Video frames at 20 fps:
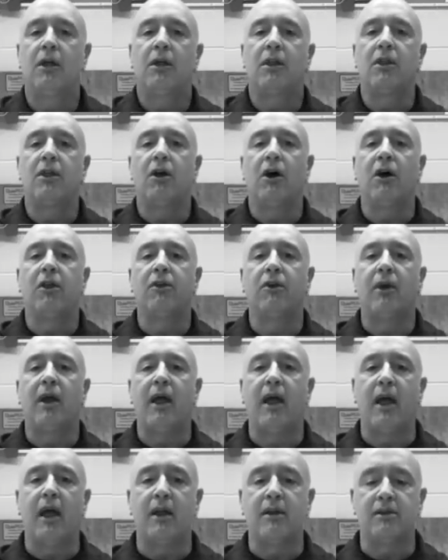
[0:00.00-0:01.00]
The other
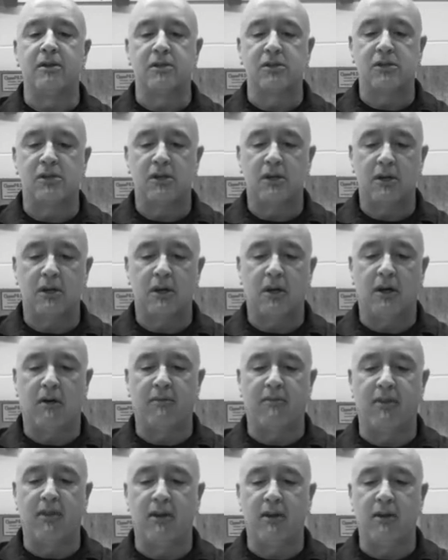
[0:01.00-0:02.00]
end
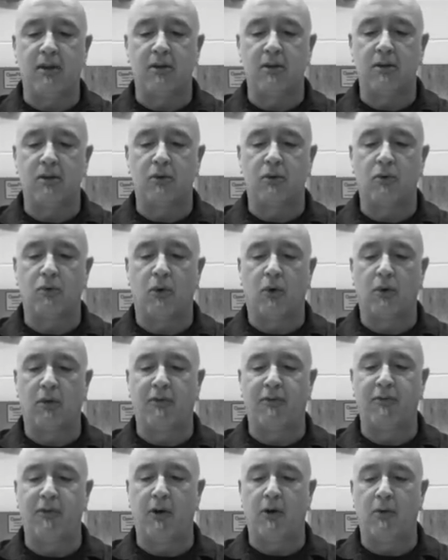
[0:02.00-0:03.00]
of the roll
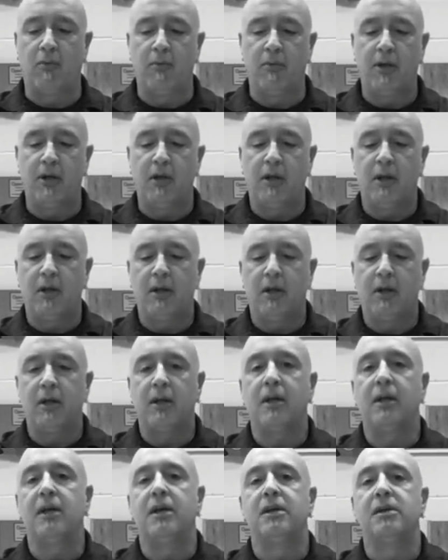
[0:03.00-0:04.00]
of film
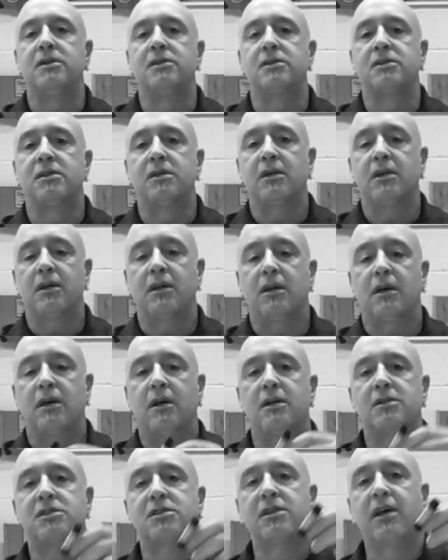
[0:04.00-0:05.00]
is
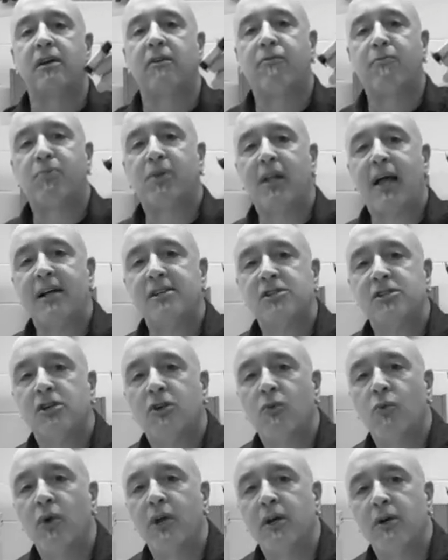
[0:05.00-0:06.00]
a set of plastic
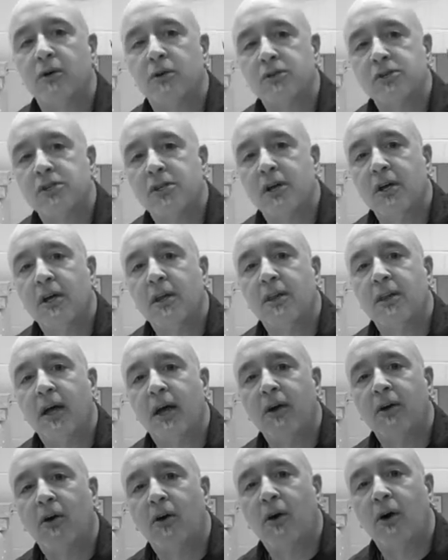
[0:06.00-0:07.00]
wheels
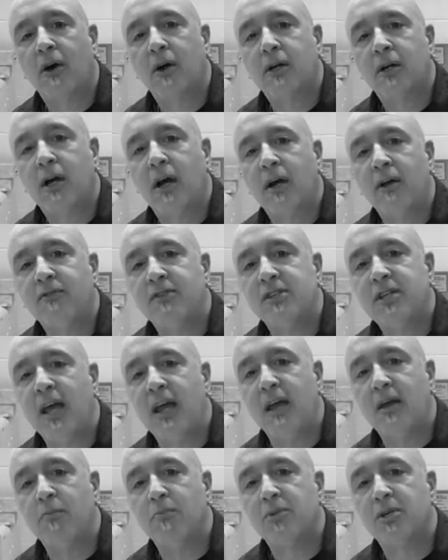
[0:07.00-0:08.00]
that are kind of
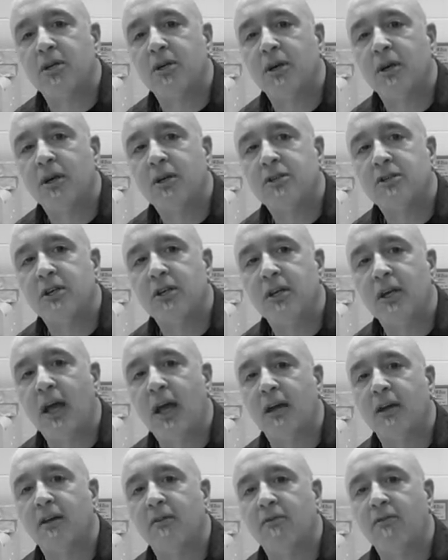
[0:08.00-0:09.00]
taped to the
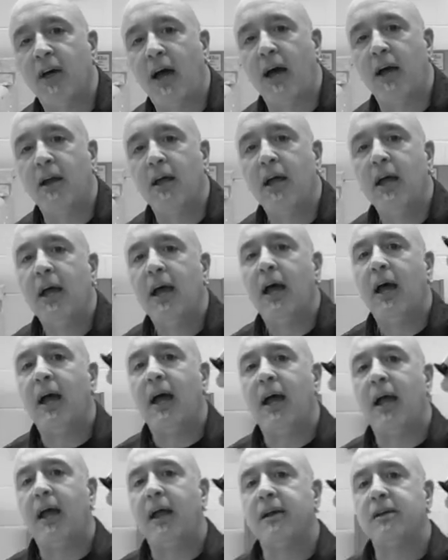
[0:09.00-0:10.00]
end of that.
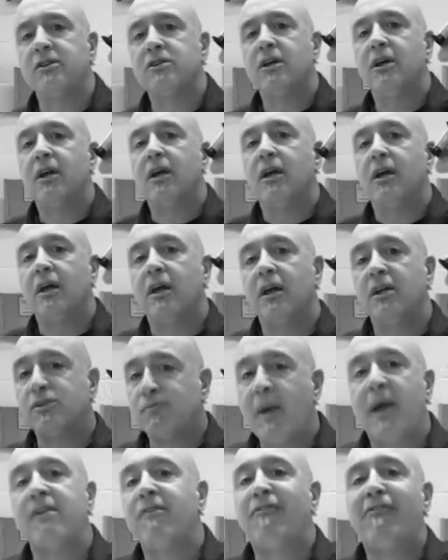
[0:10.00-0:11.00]
And it's
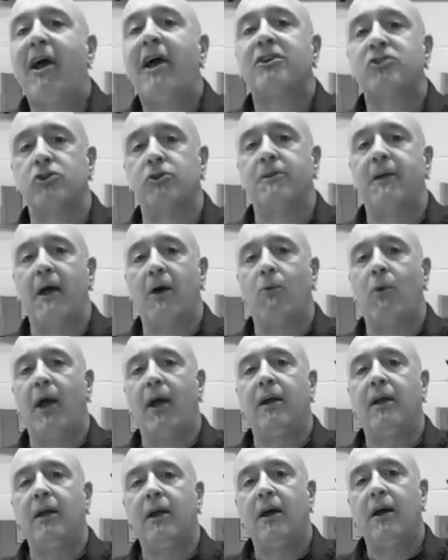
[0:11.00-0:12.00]
manufactured that way.
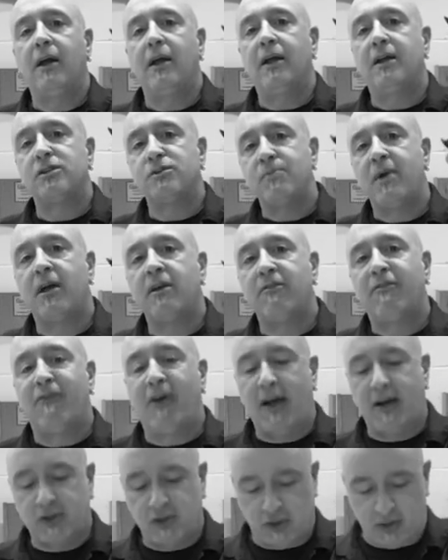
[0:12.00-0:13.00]
It's
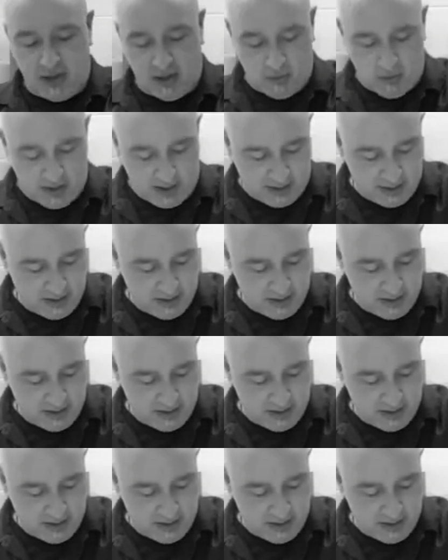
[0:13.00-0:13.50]
manufactured that way.